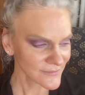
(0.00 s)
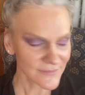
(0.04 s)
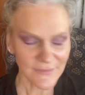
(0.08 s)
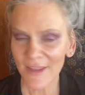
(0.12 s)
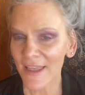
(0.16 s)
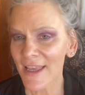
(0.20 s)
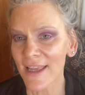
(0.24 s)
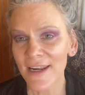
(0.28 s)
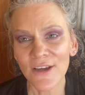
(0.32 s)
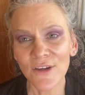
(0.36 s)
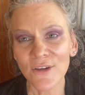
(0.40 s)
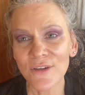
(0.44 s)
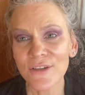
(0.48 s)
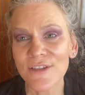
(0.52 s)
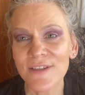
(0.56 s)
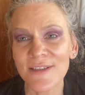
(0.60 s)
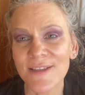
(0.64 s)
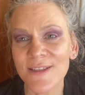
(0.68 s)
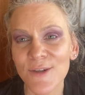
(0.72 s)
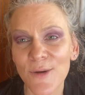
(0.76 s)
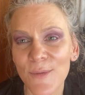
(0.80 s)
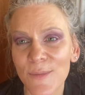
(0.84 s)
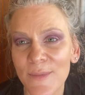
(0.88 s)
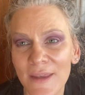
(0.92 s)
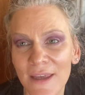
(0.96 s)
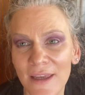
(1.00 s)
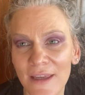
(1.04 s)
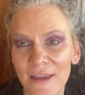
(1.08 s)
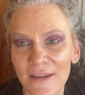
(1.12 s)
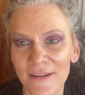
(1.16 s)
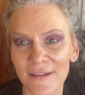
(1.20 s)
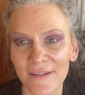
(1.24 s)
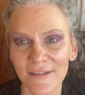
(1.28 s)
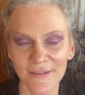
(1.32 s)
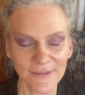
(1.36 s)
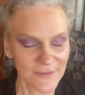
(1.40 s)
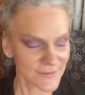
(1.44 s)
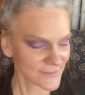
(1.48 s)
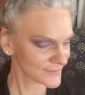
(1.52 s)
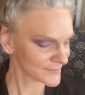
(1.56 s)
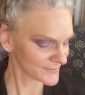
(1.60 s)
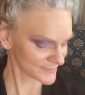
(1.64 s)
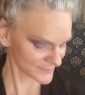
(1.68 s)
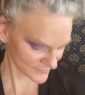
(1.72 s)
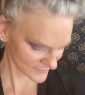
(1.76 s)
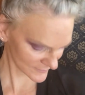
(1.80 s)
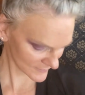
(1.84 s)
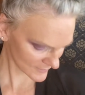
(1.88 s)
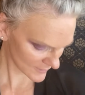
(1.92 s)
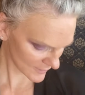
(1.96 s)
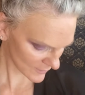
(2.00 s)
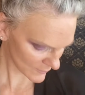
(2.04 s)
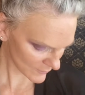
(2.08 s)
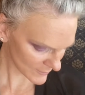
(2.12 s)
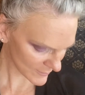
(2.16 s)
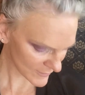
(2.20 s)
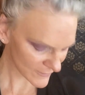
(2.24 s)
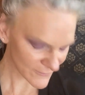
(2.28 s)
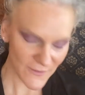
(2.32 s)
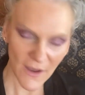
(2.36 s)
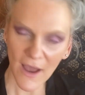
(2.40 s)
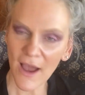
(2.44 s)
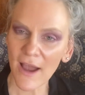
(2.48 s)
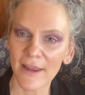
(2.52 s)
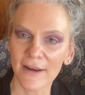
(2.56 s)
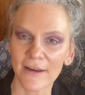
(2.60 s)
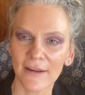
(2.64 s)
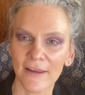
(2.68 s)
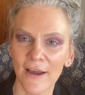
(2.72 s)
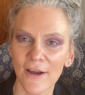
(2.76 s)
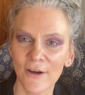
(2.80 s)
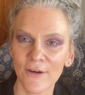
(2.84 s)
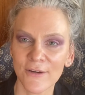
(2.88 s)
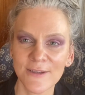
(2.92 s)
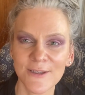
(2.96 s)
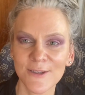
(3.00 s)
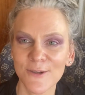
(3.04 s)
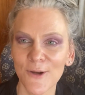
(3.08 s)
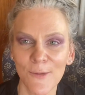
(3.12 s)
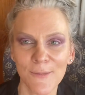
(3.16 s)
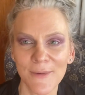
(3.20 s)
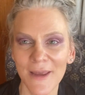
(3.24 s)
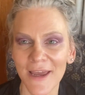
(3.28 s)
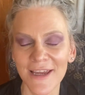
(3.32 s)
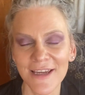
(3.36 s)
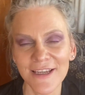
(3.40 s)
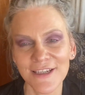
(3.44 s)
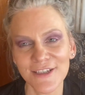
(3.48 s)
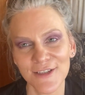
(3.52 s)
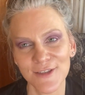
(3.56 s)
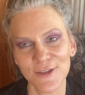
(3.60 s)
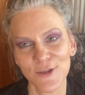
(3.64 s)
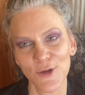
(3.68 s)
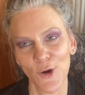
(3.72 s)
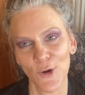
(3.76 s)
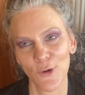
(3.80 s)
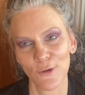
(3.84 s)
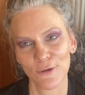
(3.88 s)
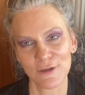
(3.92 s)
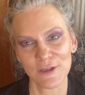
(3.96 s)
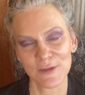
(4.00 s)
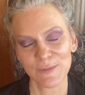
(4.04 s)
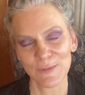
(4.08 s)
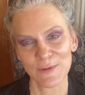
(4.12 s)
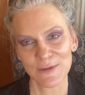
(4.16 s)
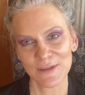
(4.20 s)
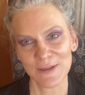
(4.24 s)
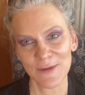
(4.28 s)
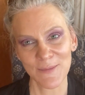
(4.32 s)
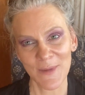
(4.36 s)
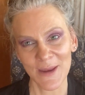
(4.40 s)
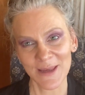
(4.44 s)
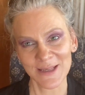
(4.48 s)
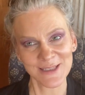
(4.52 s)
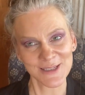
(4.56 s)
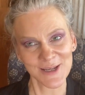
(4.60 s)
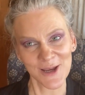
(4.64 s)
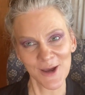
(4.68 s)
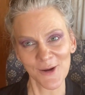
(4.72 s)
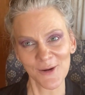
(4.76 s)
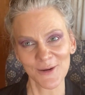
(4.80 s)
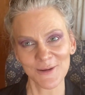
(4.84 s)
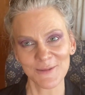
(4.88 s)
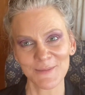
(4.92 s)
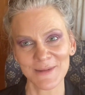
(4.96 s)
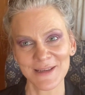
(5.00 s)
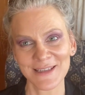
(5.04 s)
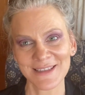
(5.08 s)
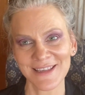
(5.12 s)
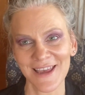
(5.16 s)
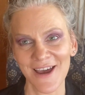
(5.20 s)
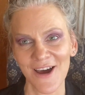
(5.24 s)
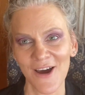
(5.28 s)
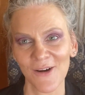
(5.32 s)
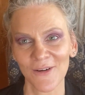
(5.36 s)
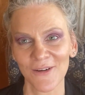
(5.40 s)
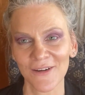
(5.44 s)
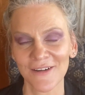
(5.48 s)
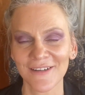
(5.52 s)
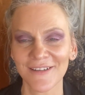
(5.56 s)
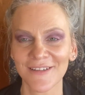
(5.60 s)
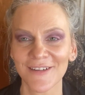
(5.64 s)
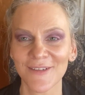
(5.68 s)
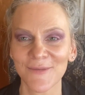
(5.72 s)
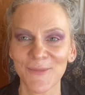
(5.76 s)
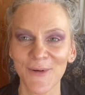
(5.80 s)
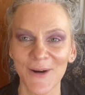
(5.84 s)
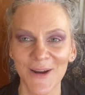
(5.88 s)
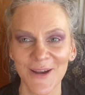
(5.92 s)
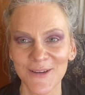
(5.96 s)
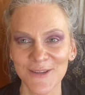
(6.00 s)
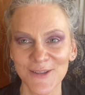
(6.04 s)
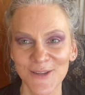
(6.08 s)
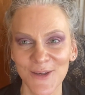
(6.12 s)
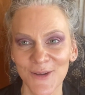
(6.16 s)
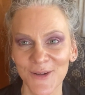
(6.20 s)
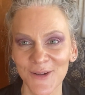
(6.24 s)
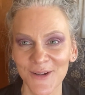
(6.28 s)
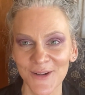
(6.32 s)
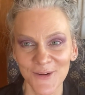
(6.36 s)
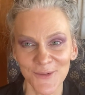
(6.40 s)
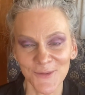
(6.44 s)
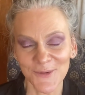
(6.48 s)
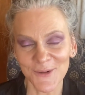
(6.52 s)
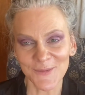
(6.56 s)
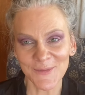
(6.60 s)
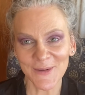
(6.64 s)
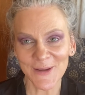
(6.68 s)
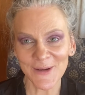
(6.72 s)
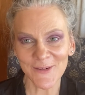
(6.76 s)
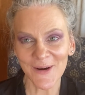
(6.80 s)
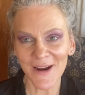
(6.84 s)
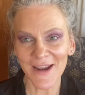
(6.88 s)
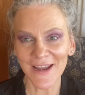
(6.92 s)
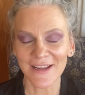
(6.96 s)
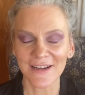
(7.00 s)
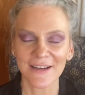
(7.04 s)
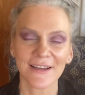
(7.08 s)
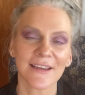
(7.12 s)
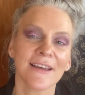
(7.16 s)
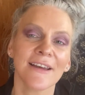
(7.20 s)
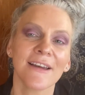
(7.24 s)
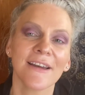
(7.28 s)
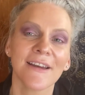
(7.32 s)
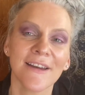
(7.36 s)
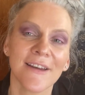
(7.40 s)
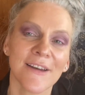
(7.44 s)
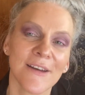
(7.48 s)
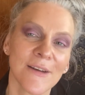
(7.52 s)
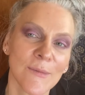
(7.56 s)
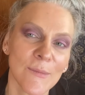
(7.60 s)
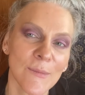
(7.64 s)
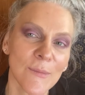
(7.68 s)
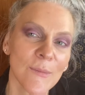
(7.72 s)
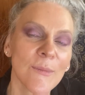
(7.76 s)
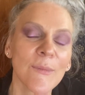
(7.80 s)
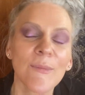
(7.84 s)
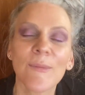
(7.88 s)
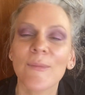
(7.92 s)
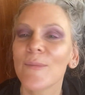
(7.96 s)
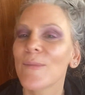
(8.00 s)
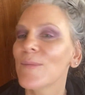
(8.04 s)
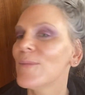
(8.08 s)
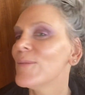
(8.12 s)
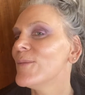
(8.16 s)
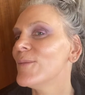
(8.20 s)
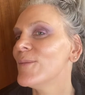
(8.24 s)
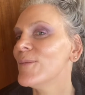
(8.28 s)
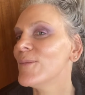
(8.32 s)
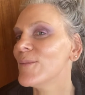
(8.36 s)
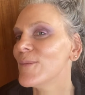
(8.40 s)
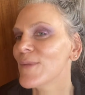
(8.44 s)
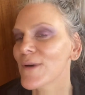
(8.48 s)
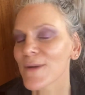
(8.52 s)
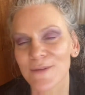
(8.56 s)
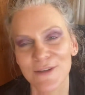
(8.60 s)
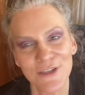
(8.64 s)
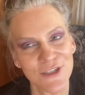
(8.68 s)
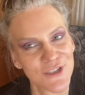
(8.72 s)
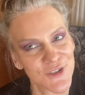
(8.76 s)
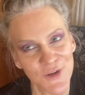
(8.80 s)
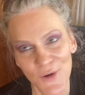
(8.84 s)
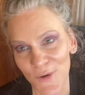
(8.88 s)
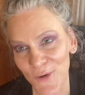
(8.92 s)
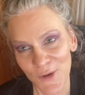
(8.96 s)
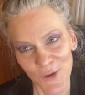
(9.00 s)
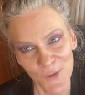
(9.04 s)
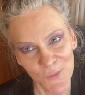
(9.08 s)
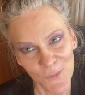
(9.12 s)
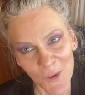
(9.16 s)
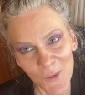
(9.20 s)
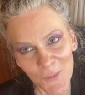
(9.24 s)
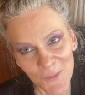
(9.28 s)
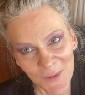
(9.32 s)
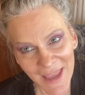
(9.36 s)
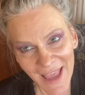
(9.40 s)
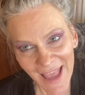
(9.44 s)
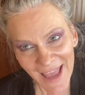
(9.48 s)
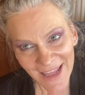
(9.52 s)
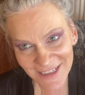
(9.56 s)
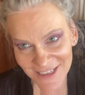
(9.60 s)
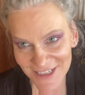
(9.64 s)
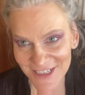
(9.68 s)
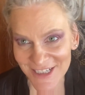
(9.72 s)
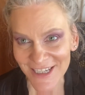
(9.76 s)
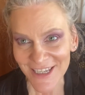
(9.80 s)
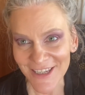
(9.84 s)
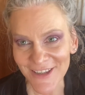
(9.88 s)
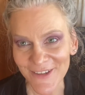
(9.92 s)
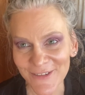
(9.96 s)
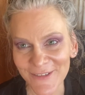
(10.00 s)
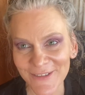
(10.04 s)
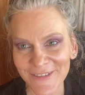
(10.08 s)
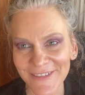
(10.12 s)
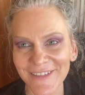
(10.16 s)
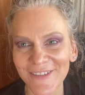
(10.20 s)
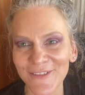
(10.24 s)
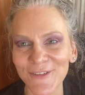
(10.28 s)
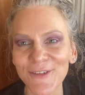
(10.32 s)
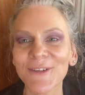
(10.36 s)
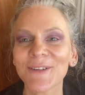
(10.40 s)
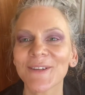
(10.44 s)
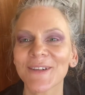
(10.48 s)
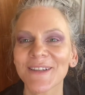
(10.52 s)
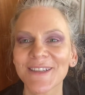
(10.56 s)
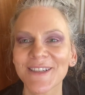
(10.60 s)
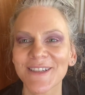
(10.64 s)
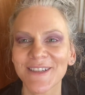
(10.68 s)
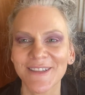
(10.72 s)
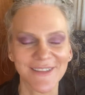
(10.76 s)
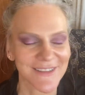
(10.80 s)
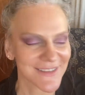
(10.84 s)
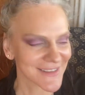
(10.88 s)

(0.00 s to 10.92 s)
And I could just stop there. It would be fine. I could have stopped ages ago and just put some mascara and brows on, and it would have been great. But I'm just showing you what we can achieve if we want to.